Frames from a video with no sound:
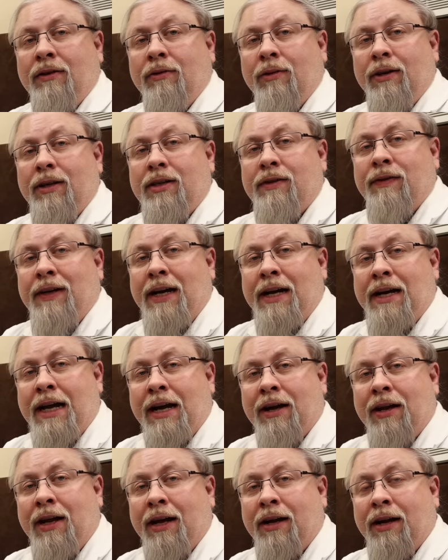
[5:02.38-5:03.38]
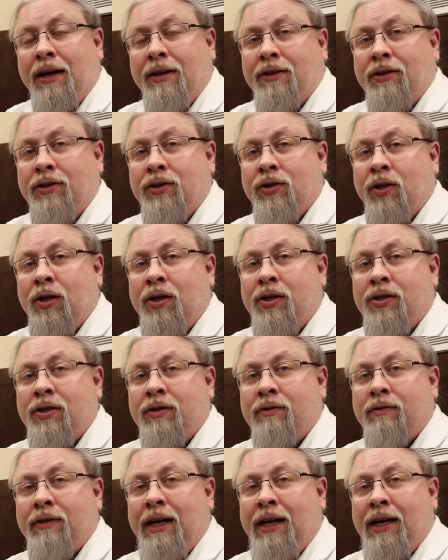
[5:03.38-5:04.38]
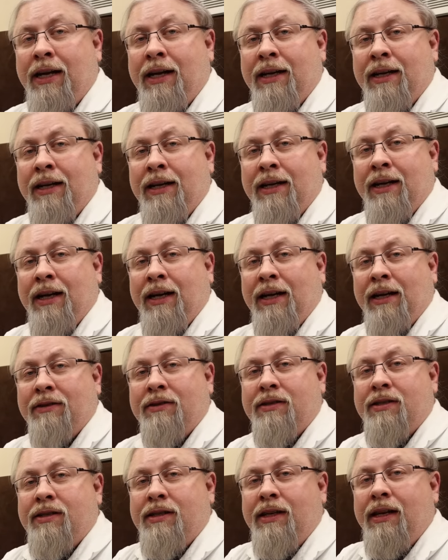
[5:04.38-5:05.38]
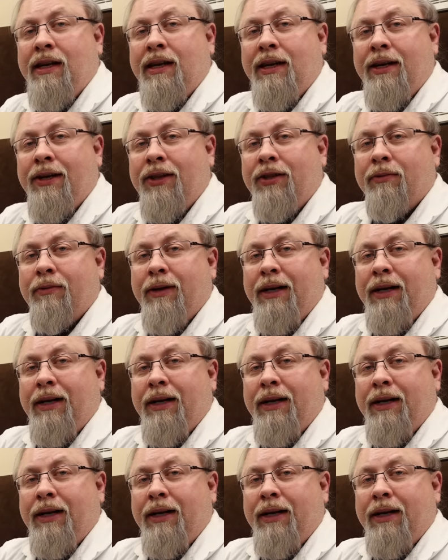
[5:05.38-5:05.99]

Well, let's find out. I got the charger ready and I'll stick it in the